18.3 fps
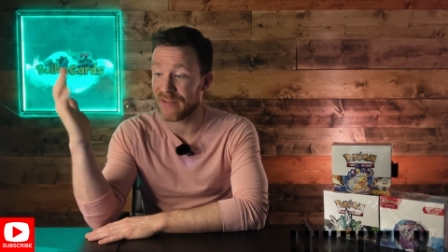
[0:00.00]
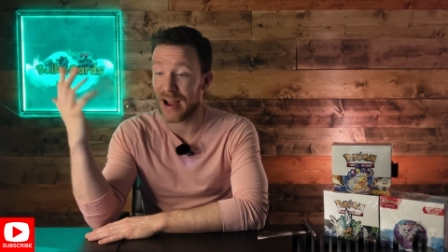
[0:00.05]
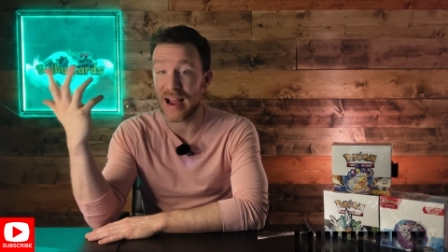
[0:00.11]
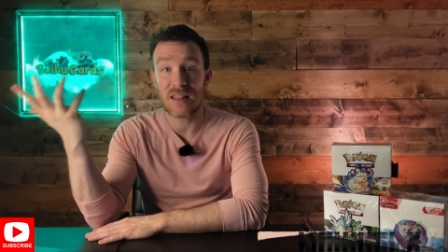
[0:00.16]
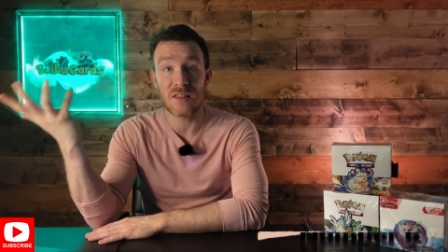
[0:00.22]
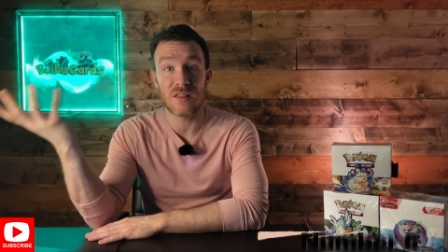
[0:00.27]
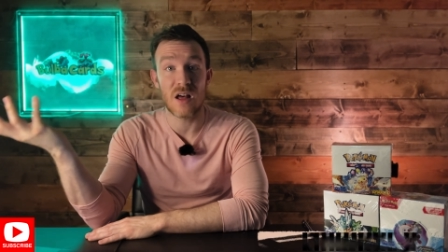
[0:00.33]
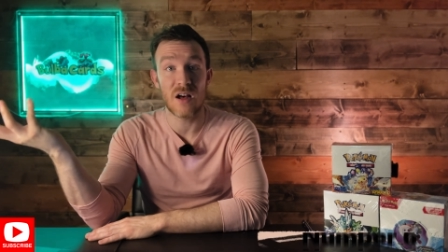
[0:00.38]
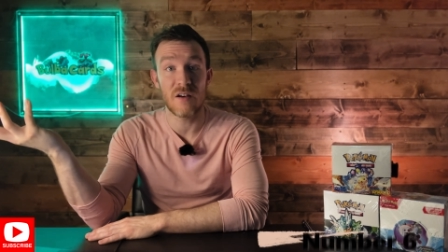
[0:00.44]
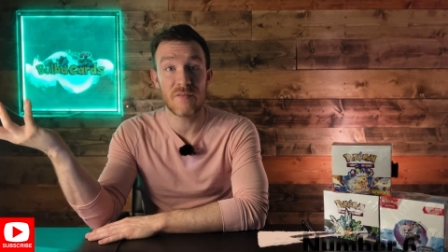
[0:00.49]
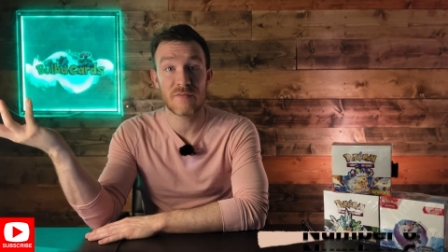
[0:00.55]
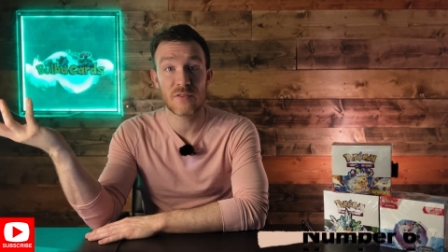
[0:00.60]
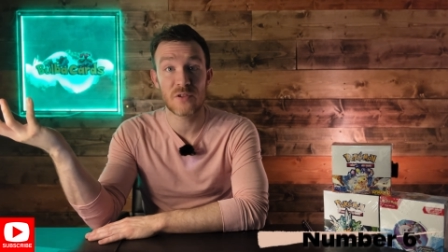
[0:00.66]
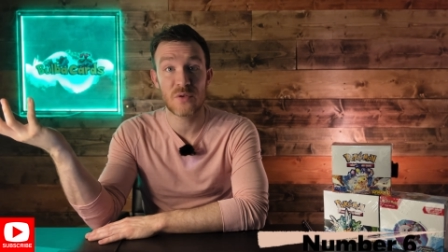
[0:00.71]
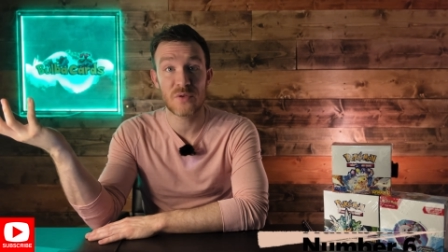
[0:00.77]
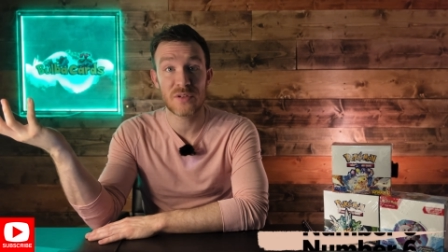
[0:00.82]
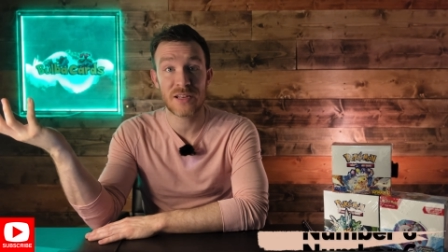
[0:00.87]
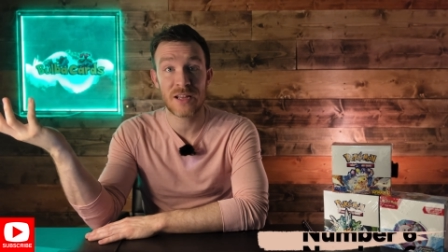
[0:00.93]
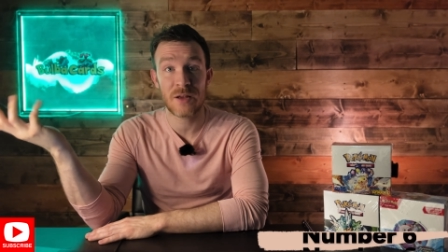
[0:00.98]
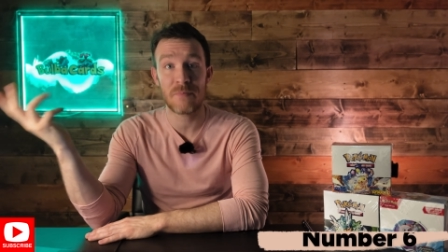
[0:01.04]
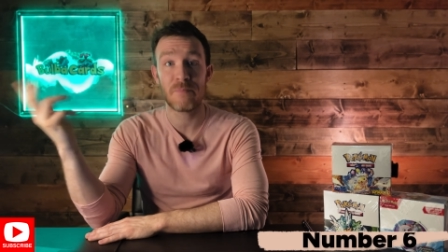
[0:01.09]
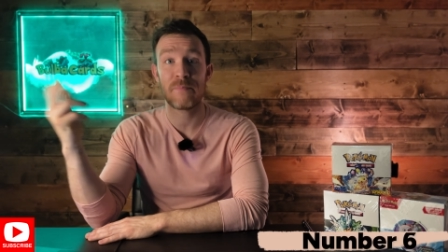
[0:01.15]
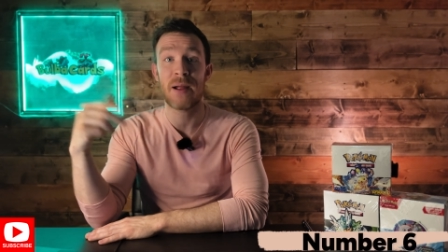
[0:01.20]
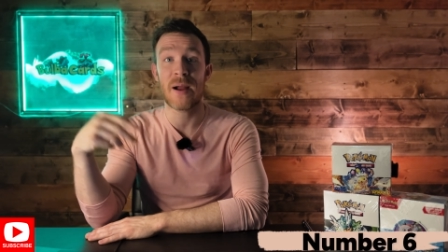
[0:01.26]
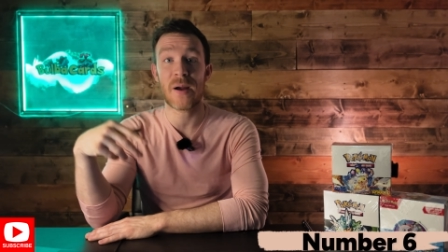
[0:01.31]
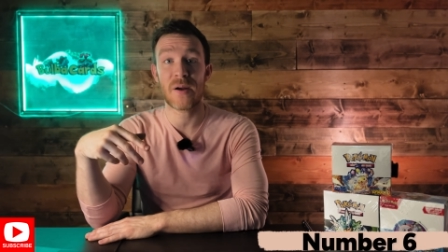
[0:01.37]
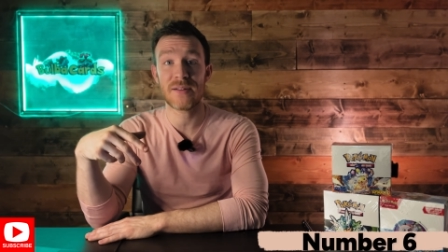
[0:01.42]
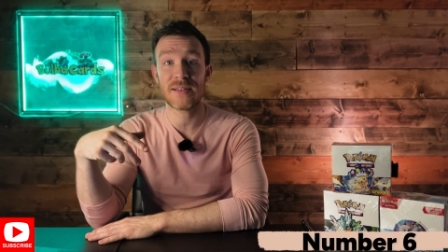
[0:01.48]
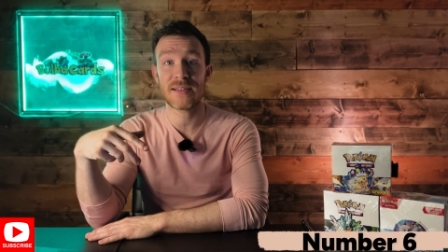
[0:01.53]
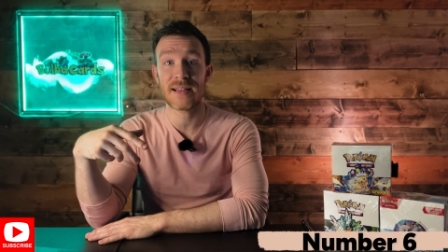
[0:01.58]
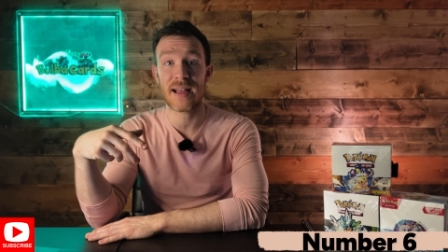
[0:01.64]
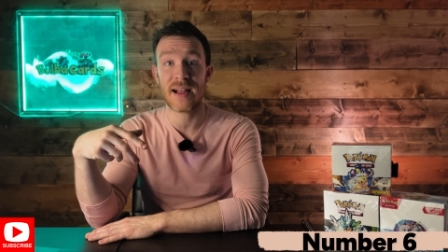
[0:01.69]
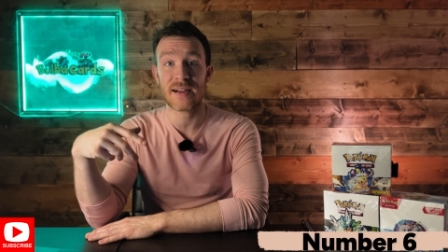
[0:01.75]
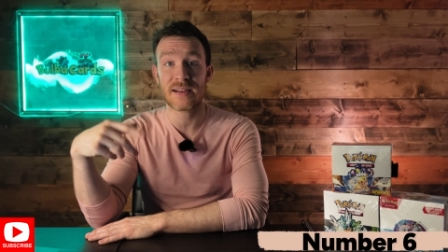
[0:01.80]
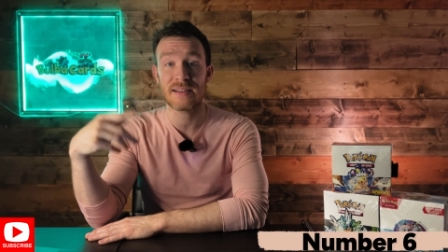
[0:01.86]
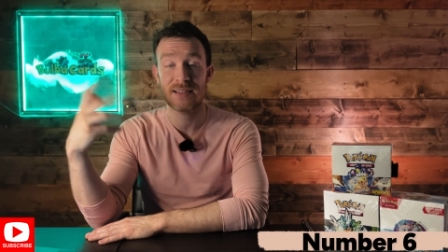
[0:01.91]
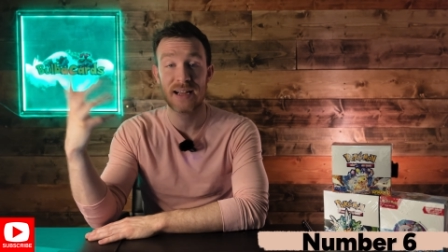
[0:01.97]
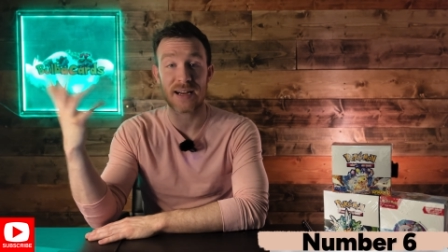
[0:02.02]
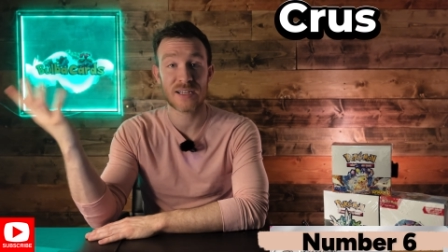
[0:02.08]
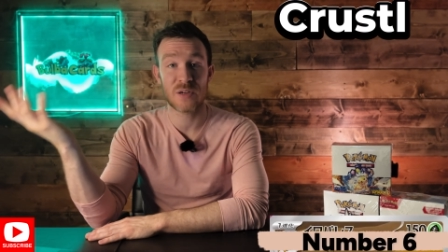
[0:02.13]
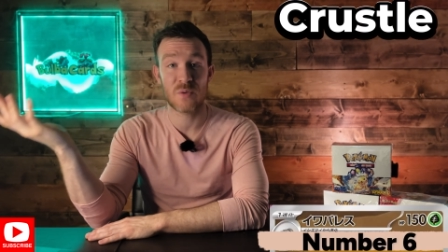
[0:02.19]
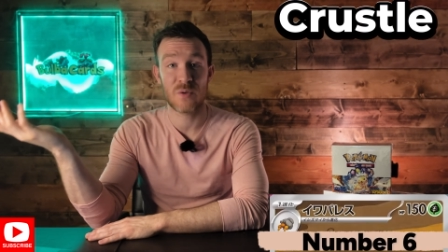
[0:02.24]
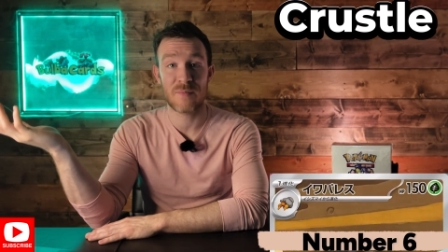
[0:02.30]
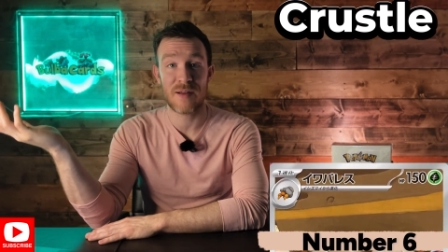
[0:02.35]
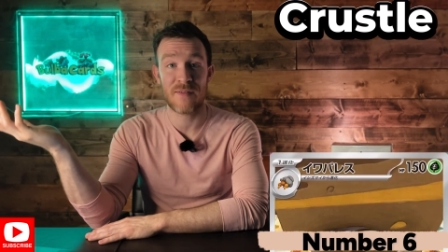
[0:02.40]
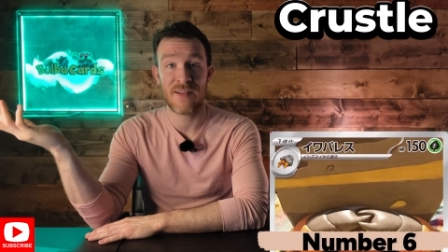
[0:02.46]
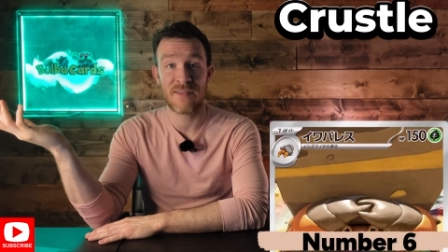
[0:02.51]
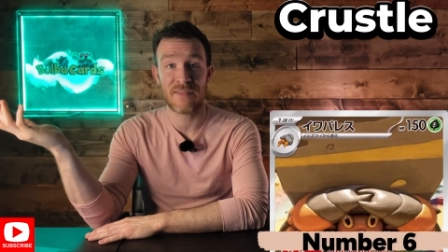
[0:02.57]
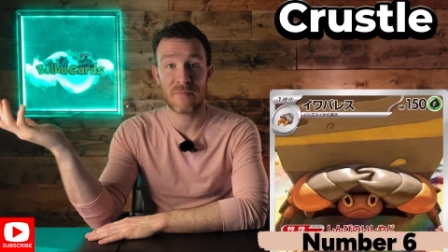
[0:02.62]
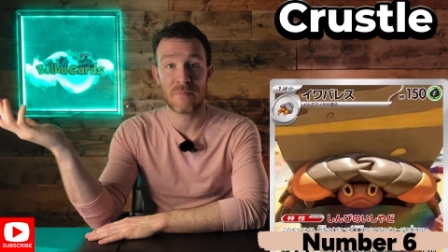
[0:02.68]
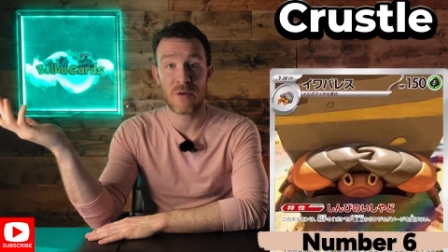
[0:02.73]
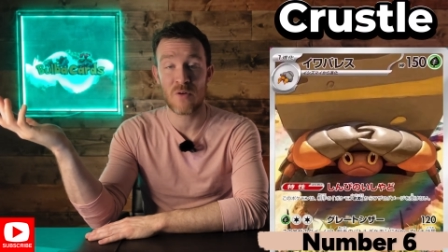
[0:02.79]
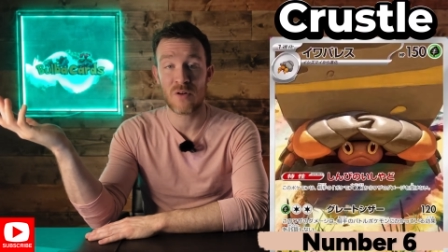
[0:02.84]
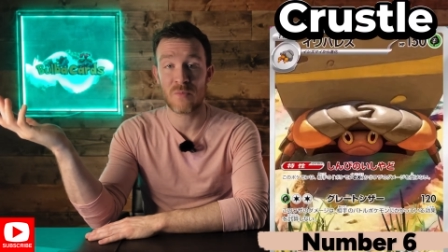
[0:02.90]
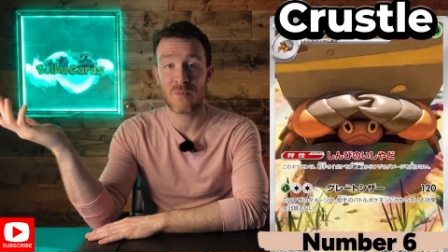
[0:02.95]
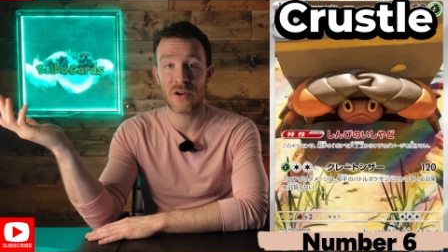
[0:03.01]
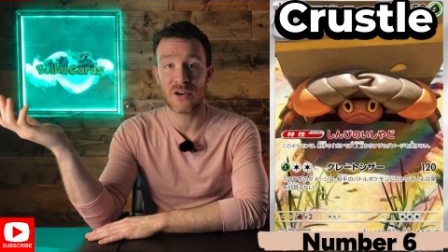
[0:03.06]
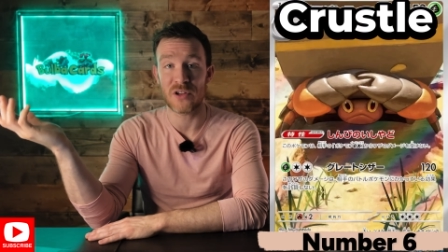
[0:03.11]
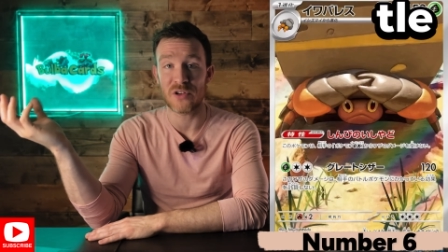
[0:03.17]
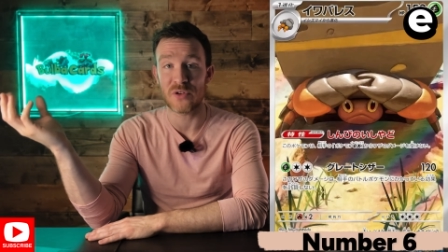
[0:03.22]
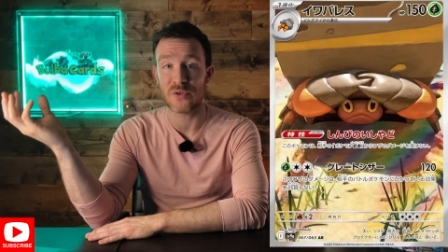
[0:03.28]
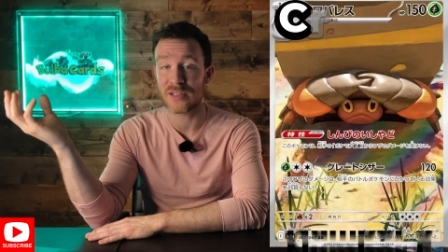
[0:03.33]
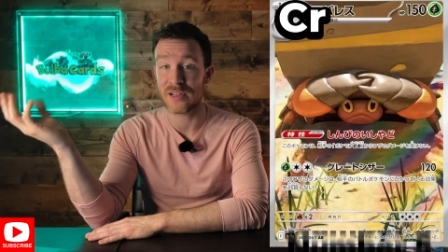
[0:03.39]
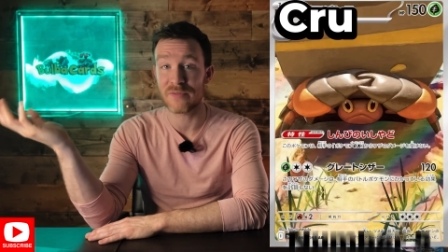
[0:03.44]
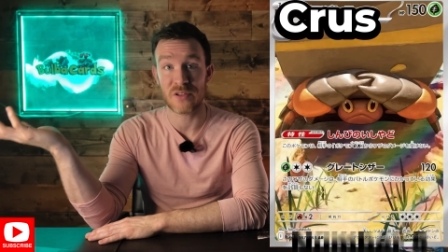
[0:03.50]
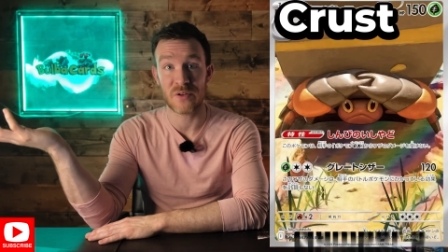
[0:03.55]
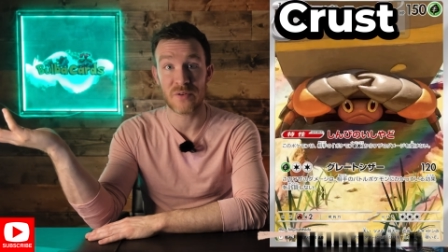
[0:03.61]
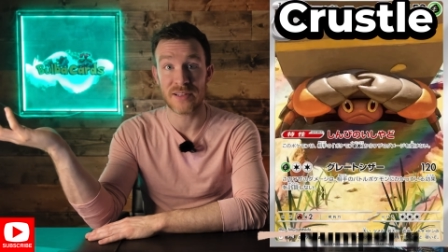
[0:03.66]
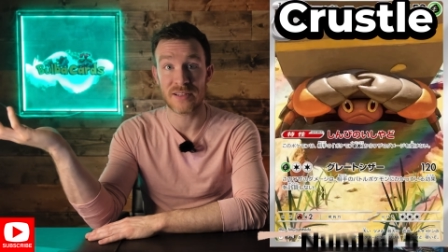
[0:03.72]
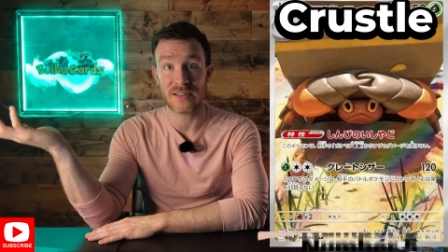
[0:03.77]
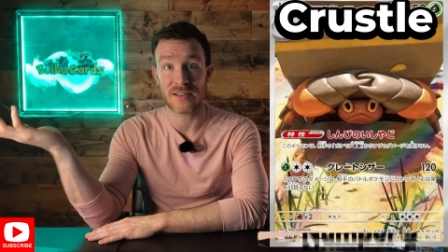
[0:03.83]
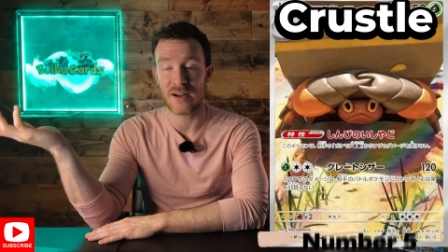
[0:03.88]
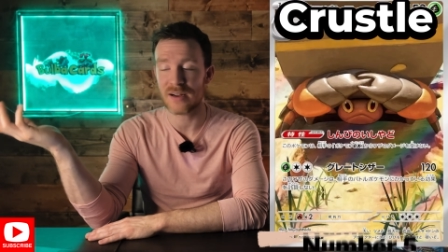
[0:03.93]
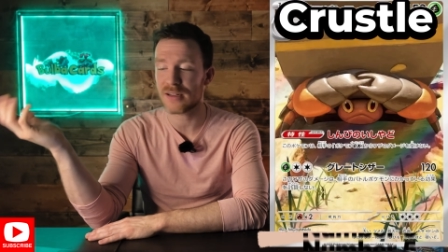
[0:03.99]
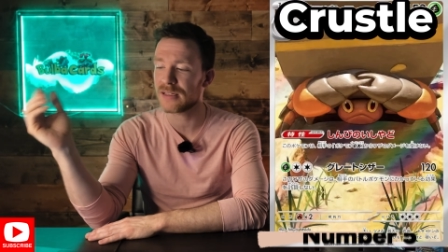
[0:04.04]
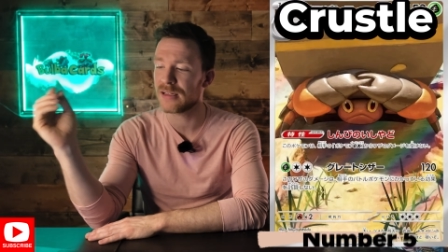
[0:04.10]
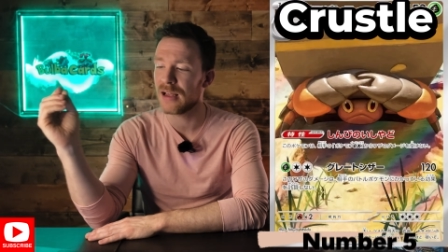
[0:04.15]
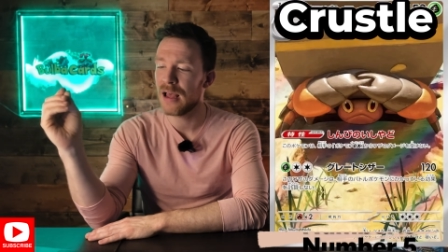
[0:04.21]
I loved using him. Parasect is actually one of my favorite Pokemon to use, even though he sucks.